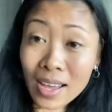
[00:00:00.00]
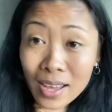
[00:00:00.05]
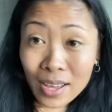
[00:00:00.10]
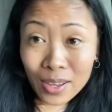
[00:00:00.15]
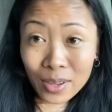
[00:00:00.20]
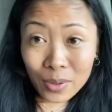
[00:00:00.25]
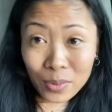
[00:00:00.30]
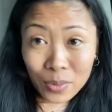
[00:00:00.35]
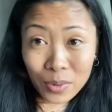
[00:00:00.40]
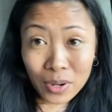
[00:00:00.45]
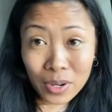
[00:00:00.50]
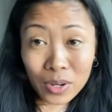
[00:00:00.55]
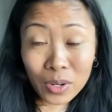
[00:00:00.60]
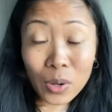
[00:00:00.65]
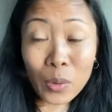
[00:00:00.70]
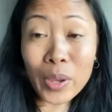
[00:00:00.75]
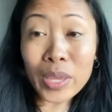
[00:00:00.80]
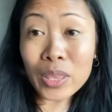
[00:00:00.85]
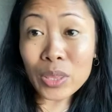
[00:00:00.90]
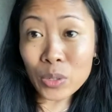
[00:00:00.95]
we're
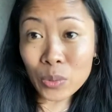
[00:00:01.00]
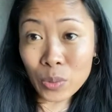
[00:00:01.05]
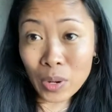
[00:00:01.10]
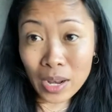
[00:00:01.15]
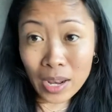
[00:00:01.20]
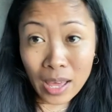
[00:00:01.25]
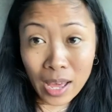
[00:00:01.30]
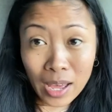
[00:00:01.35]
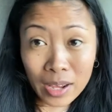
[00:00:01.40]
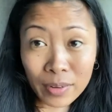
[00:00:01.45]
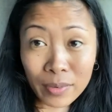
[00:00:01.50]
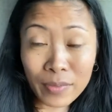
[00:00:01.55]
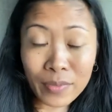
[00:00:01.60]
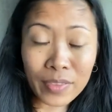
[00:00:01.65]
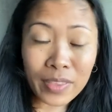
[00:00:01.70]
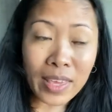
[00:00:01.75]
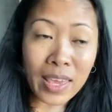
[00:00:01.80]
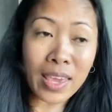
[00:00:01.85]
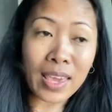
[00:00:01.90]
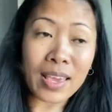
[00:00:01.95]
going through a lot of
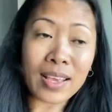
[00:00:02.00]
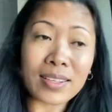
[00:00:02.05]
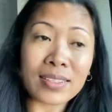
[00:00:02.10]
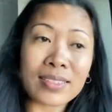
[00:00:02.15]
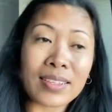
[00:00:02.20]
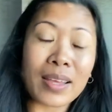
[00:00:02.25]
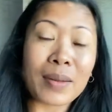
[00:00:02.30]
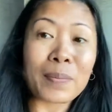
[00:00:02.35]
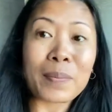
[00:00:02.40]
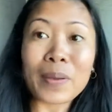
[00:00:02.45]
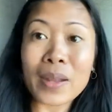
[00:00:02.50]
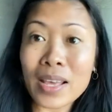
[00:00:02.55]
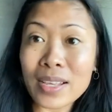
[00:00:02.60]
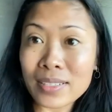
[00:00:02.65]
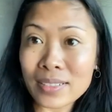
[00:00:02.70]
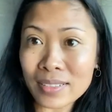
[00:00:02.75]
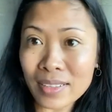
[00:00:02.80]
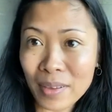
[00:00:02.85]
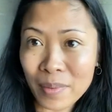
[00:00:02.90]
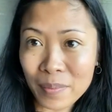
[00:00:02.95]
things, and
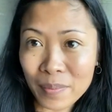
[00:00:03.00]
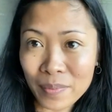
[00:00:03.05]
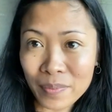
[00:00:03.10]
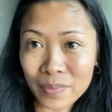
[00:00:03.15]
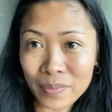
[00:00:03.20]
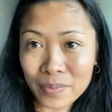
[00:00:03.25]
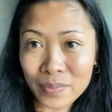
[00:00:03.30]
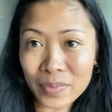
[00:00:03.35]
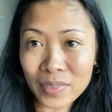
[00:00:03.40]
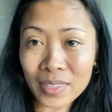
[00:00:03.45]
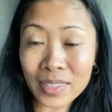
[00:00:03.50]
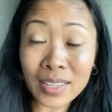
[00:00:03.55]
plus some